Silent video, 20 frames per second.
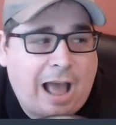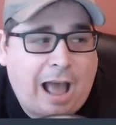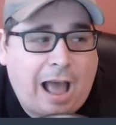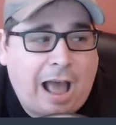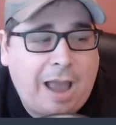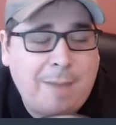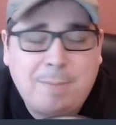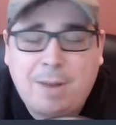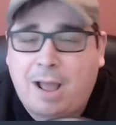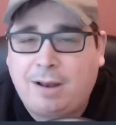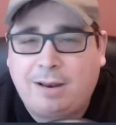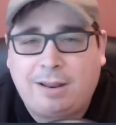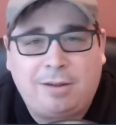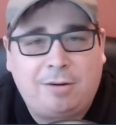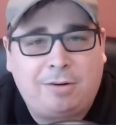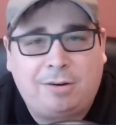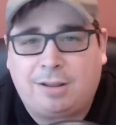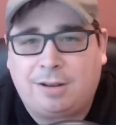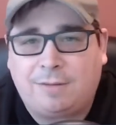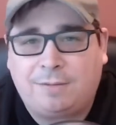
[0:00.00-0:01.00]
I'm not
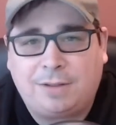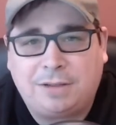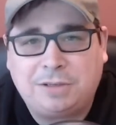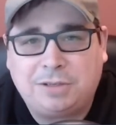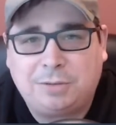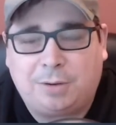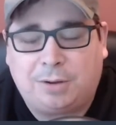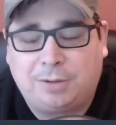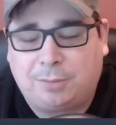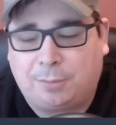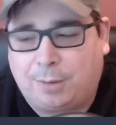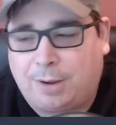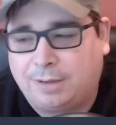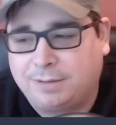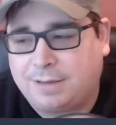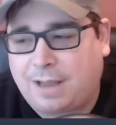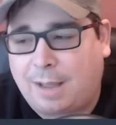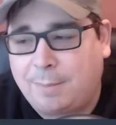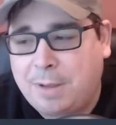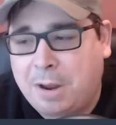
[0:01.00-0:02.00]
here to convince you
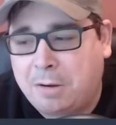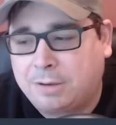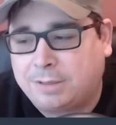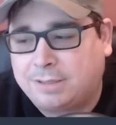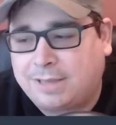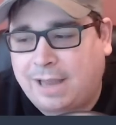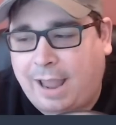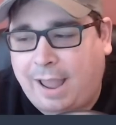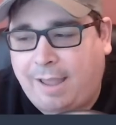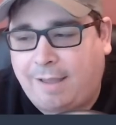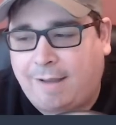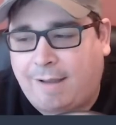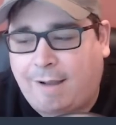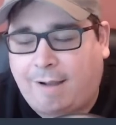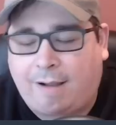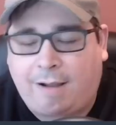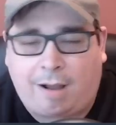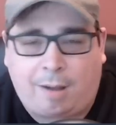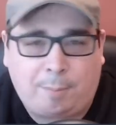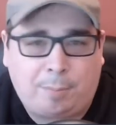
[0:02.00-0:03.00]
otherwise. I'm here to say a
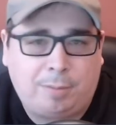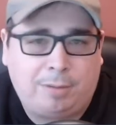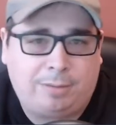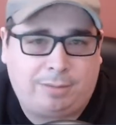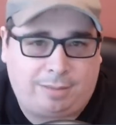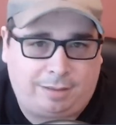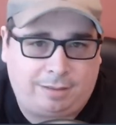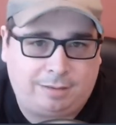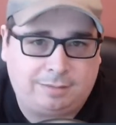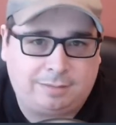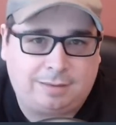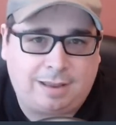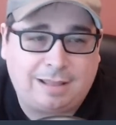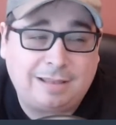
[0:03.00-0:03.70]
couple of things.